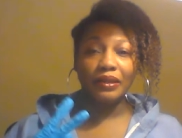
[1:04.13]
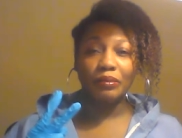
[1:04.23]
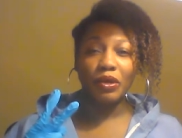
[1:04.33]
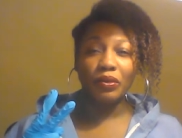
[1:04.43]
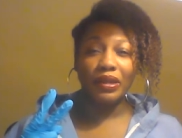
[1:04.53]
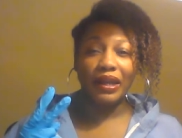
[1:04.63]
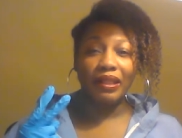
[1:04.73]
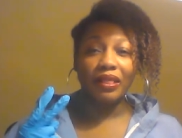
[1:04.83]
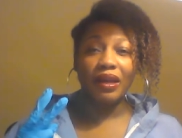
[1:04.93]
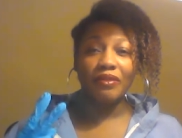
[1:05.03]
them know that I
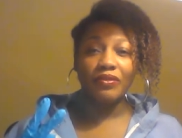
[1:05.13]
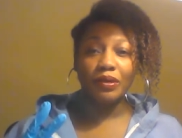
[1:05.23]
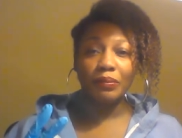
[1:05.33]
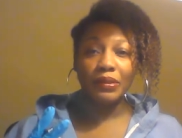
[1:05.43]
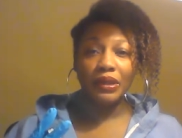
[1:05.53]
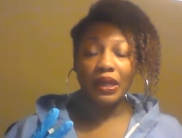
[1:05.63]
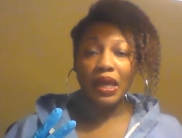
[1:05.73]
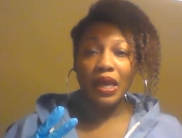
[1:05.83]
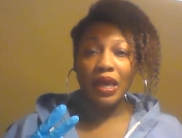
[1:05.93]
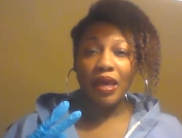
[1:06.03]
love them
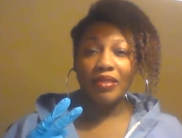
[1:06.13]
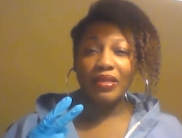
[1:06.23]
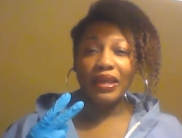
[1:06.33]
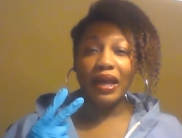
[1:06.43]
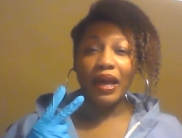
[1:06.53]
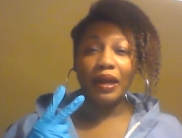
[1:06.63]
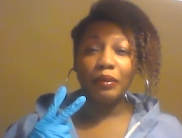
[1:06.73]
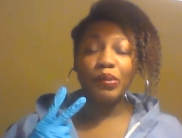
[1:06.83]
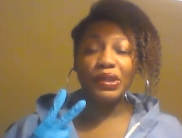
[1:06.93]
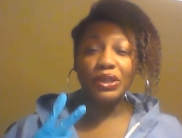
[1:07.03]
and that I
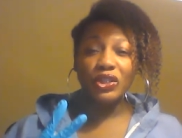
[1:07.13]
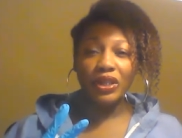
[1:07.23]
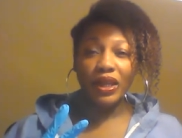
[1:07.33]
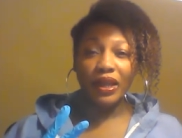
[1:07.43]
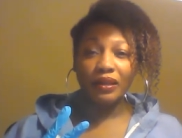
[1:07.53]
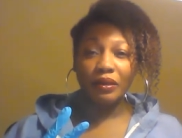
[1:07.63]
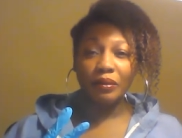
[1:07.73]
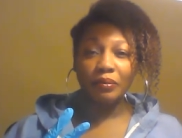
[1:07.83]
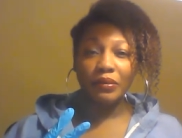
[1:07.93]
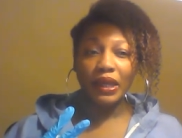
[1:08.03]
appreciate
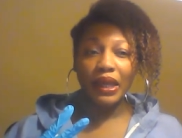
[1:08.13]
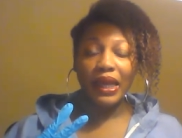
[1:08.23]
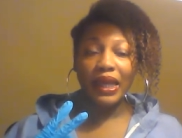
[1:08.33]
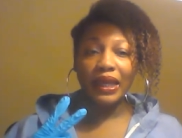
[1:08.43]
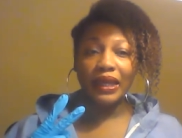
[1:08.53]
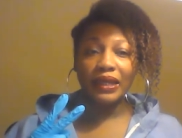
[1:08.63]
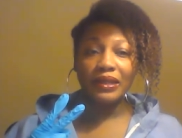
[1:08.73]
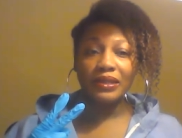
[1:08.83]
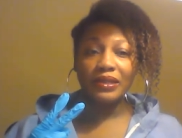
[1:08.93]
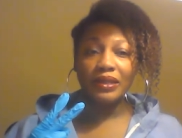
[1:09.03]
them.
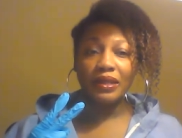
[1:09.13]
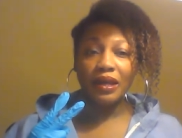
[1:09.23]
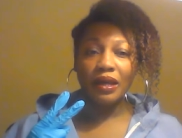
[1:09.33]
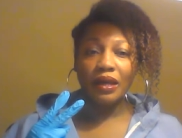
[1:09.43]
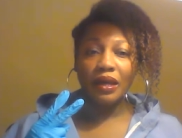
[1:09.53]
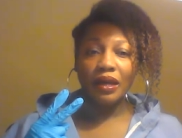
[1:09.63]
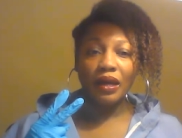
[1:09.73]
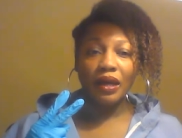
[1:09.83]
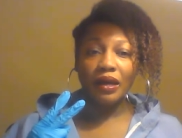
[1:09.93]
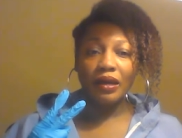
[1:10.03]
And
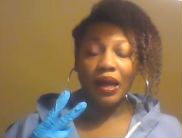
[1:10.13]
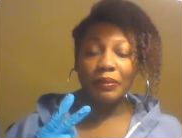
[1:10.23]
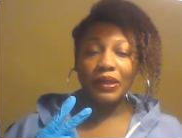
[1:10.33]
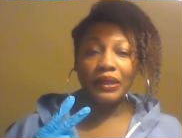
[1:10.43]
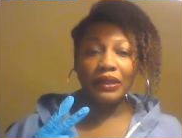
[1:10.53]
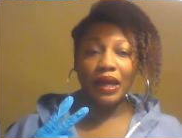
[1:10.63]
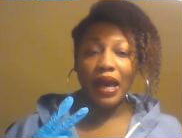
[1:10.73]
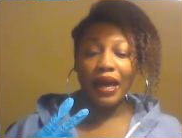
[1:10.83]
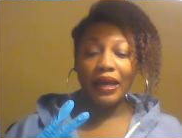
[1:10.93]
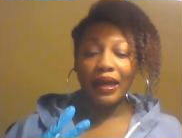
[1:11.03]
I mean,
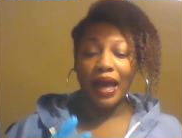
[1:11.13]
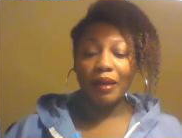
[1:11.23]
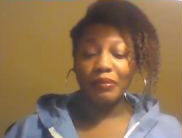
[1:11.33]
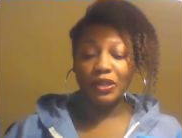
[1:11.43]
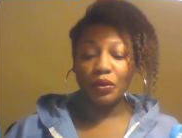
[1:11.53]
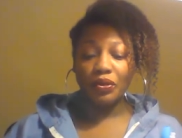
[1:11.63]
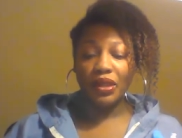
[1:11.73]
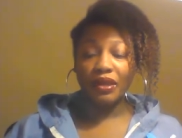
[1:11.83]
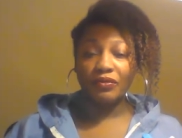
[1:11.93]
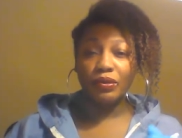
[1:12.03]
I, I'm so
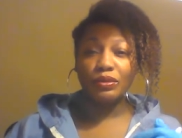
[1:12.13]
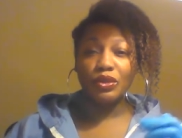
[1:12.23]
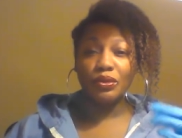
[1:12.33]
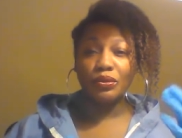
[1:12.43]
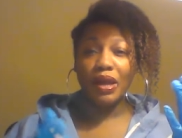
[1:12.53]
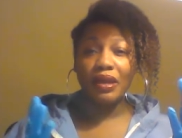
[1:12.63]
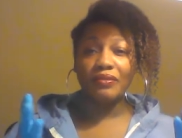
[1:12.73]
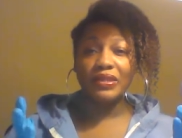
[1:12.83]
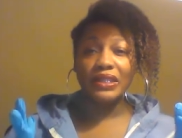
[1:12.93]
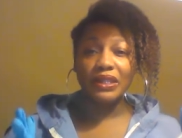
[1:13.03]
thankful to
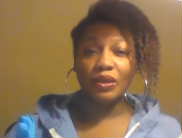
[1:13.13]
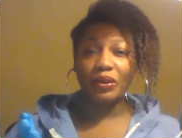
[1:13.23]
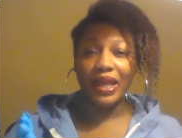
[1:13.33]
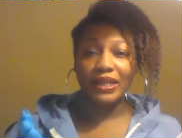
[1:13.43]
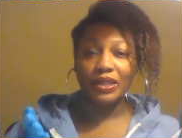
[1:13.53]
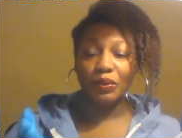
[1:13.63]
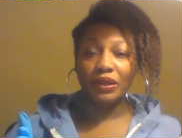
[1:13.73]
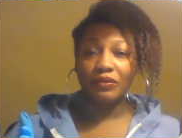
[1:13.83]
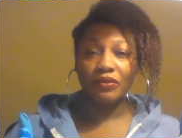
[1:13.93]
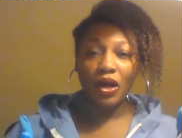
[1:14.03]
every single last one
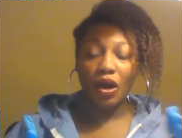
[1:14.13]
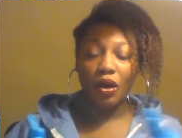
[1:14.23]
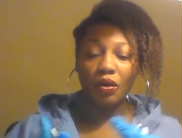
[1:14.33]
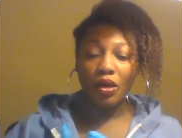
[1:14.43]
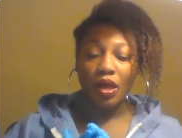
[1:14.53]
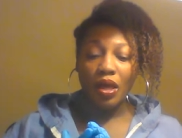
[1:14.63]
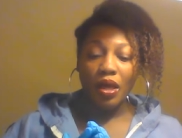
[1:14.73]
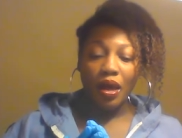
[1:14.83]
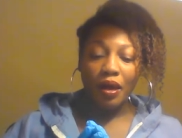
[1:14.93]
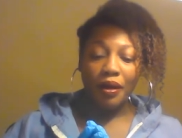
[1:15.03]
of y'all.
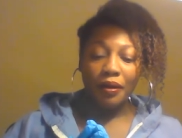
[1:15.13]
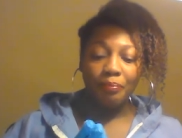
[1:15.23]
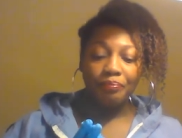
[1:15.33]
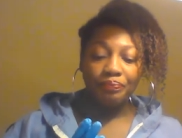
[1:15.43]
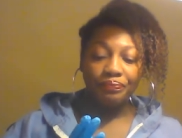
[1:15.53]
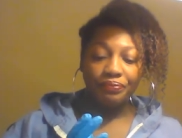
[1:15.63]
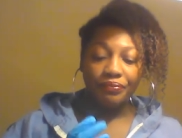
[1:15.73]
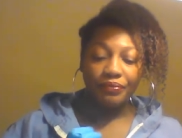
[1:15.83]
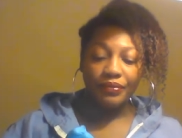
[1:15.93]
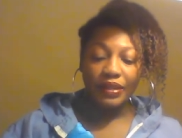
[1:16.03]
Um,
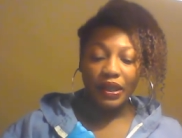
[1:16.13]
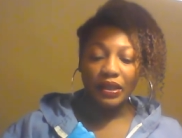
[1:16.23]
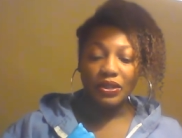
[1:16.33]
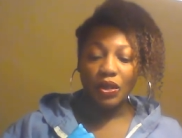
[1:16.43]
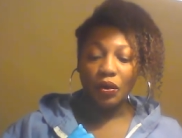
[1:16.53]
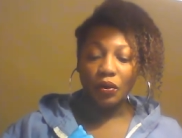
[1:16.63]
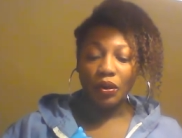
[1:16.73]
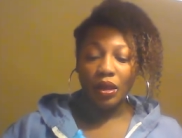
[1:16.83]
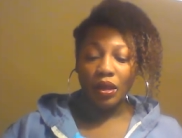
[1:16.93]
so,